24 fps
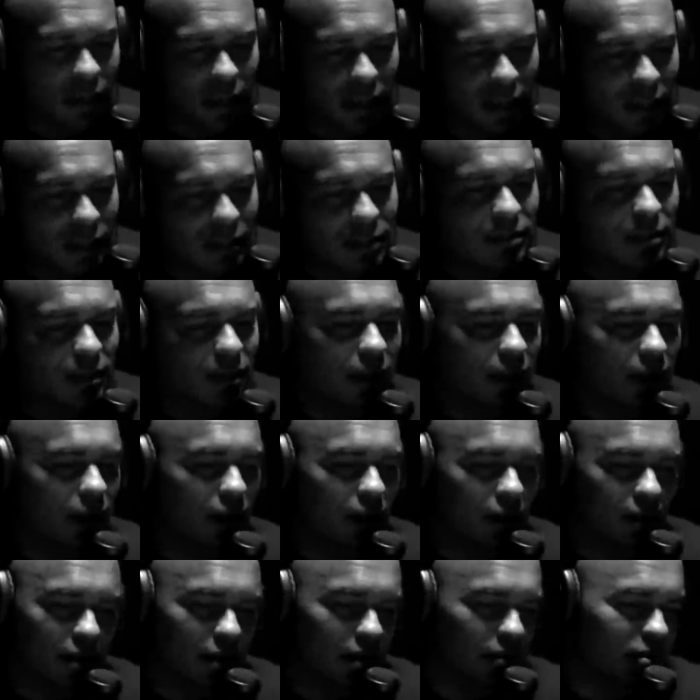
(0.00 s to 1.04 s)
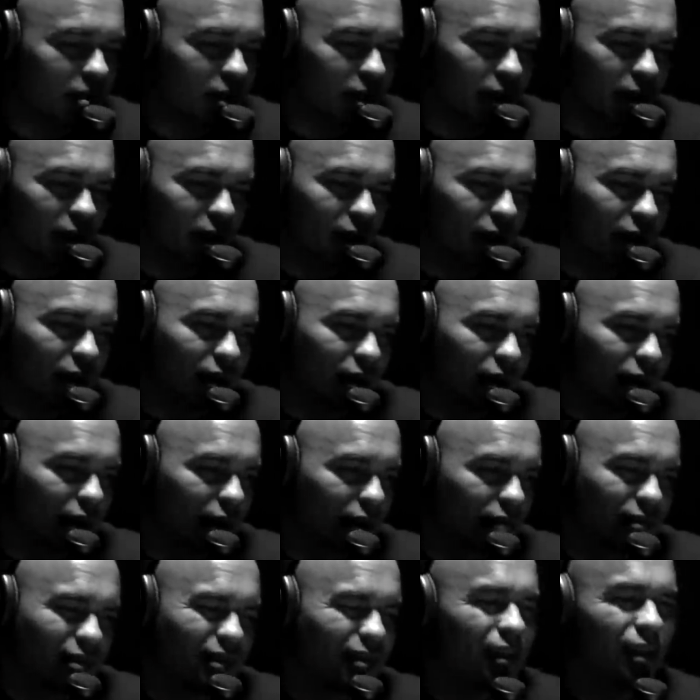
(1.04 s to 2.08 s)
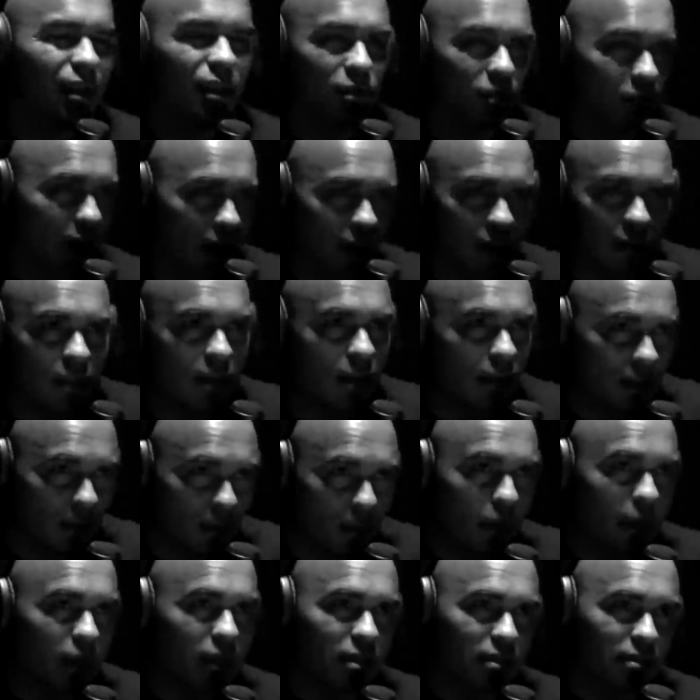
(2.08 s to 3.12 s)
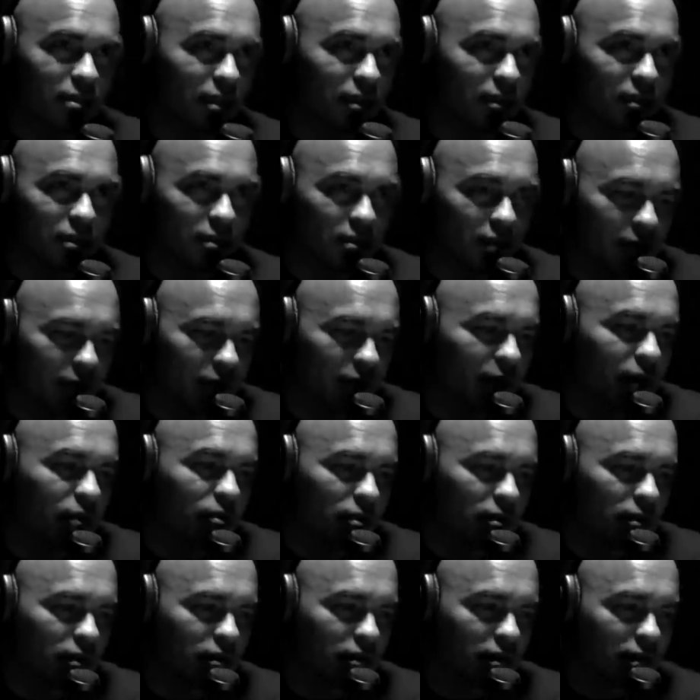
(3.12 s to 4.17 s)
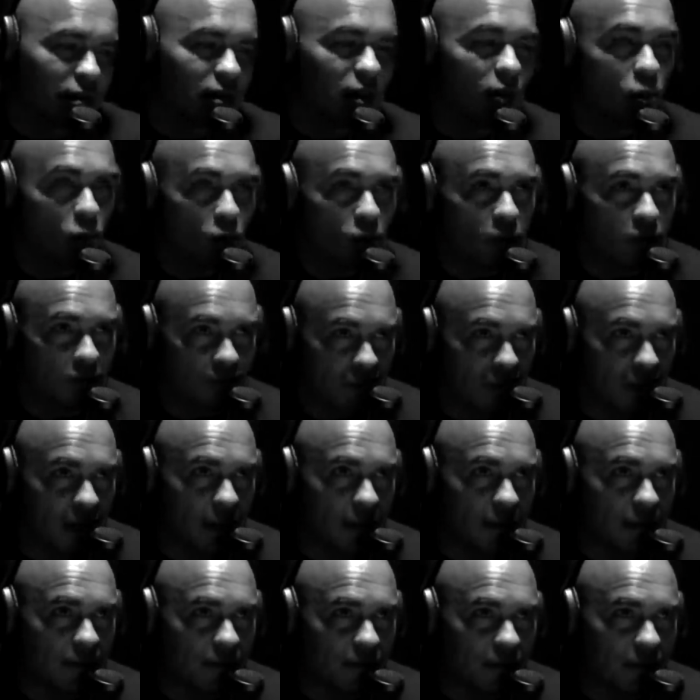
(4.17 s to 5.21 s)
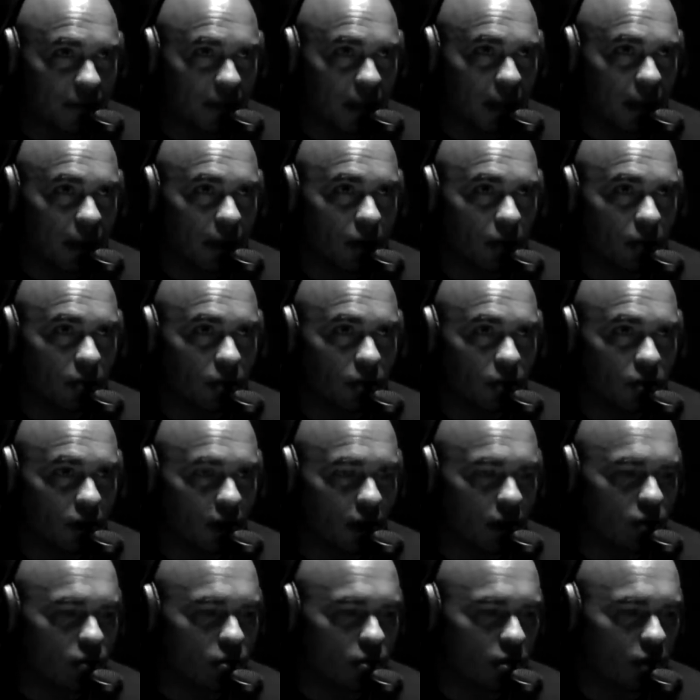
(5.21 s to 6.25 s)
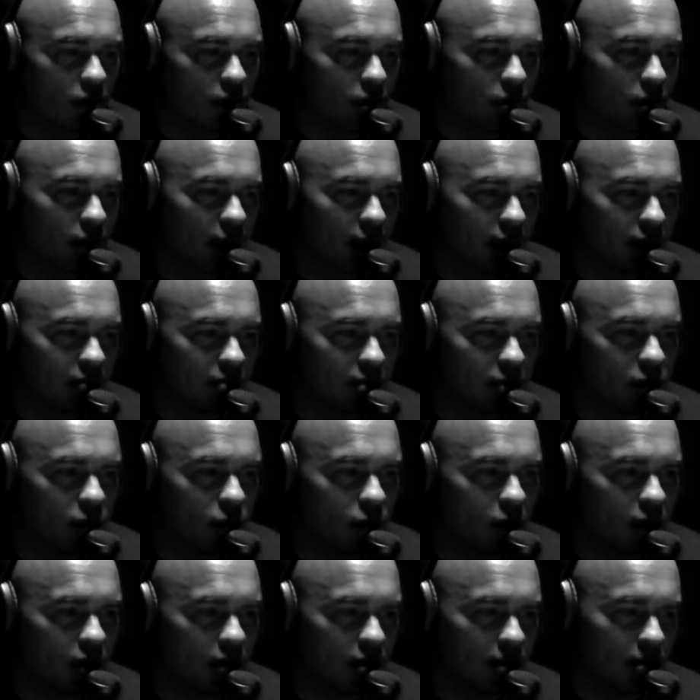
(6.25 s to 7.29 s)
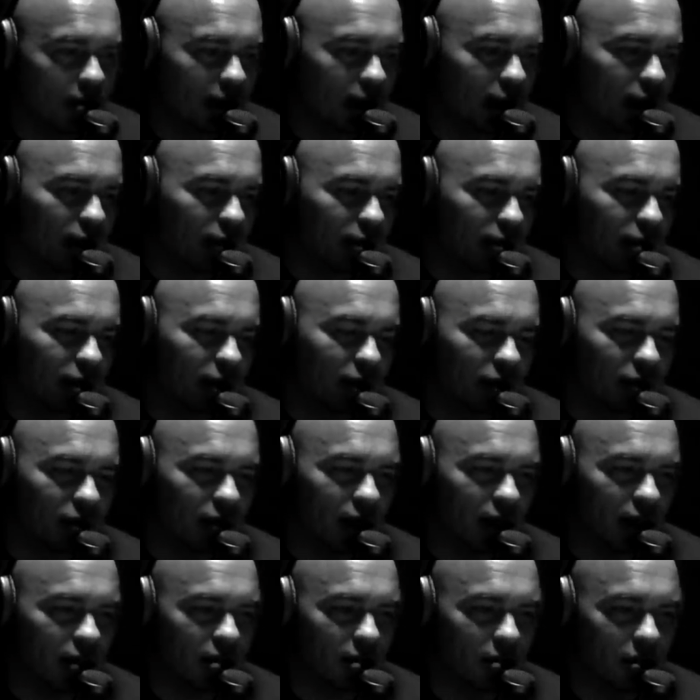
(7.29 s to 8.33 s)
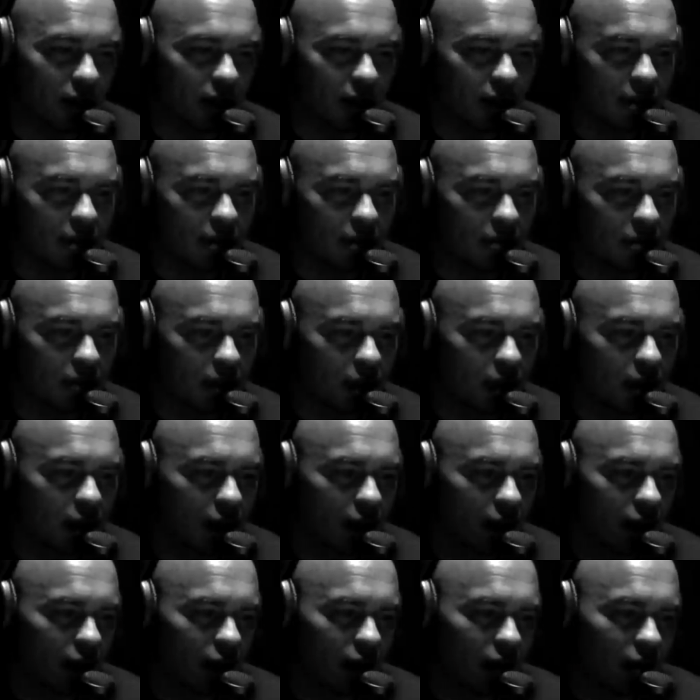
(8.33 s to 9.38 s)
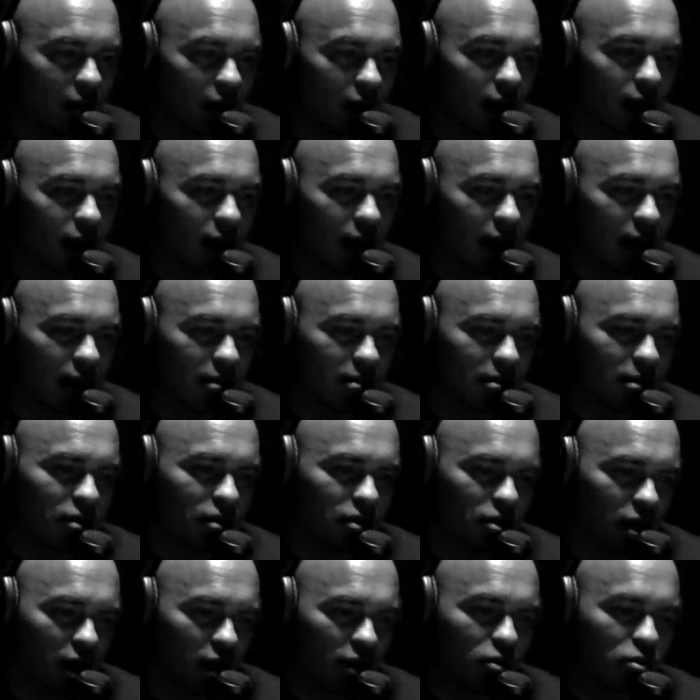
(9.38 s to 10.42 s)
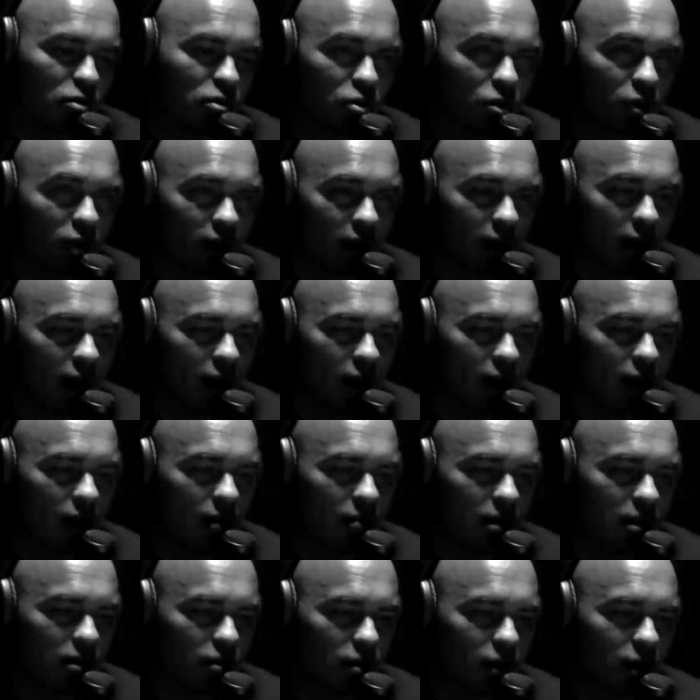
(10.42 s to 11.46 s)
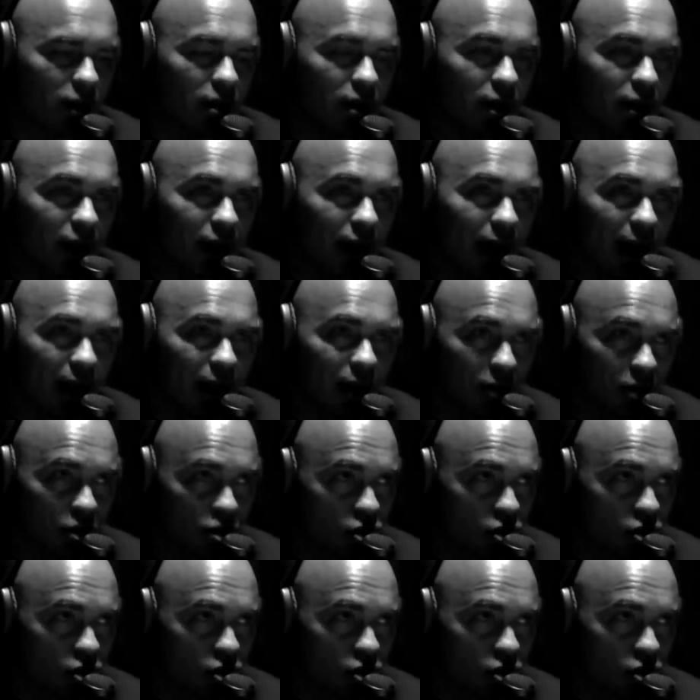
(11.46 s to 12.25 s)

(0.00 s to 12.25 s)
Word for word: Nadine's in there, Tim's there. Uh, anyway, the, the, point is they're just our friends. It was just cool, fun video. Mm-hmm. Jocko Store. You want you want something, get or if you like something, get something. Nonetheless, JockoStore.com. This is where you can get the